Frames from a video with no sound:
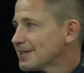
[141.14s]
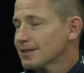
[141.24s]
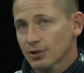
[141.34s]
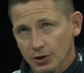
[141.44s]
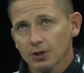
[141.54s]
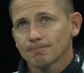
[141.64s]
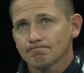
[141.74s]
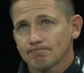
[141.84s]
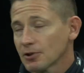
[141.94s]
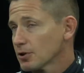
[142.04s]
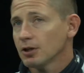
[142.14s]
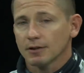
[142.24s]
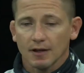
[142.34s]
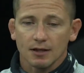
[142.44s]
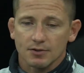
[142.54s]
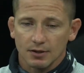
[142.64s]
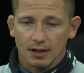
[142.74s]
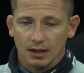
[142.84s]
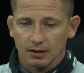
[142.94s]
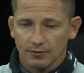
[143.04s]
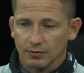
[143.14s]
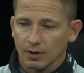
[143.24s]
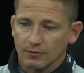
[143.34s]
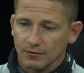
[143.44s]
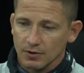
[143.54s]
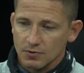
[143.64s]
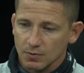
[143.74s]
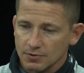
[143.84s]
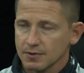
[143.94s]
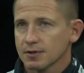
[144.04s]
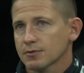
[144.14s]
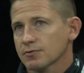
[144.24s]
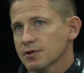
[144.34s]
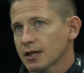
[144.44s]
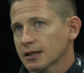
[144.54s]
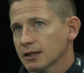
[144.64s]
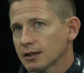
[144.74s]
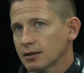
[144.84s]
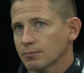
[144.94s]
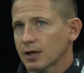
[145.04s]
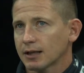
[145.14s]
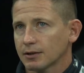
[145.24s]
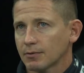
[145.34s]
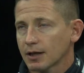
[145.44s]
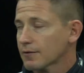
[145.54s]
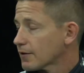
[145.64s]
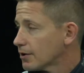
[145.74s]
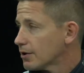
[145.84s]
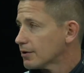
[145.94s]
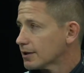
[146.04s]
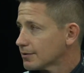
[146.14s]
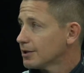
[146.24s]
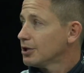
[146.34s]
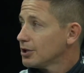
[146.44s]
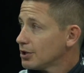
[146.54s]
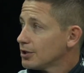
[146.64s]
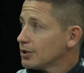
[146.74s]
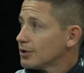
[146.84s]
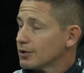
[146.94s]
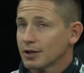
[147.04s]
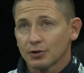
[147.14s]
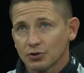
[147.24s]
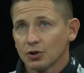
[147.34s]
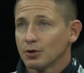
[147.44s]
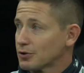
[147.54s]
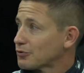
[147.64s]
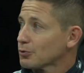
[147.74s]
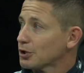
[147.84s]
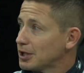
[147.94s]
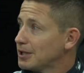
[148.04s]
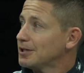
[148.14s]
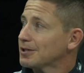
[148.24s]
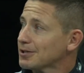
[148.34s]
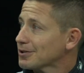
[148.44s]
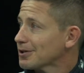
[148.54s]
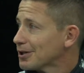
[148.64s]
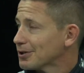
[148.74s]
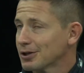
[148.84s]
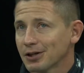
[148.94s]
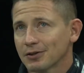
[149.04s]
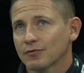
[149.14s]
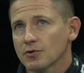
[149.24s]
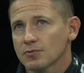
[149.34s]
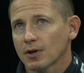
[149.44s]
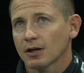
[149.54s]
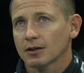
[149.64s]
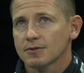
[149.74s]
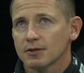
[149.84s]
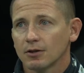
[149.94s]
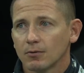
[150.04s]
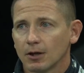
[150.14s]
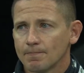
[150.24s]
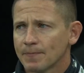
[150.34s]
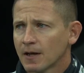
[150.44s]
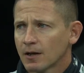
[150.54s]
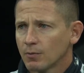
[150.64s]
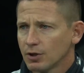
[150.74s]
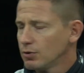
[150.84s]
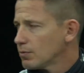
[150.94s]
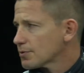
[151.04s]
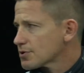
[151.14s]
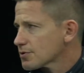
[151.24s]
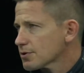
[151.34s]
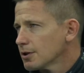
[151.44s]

They're good. They're good. Yeah. So you got Cleveland ranked first, Wilson Central second, and then Bradley ranked third, and you had the 2 and the 3 in the first round. And so we knew it was.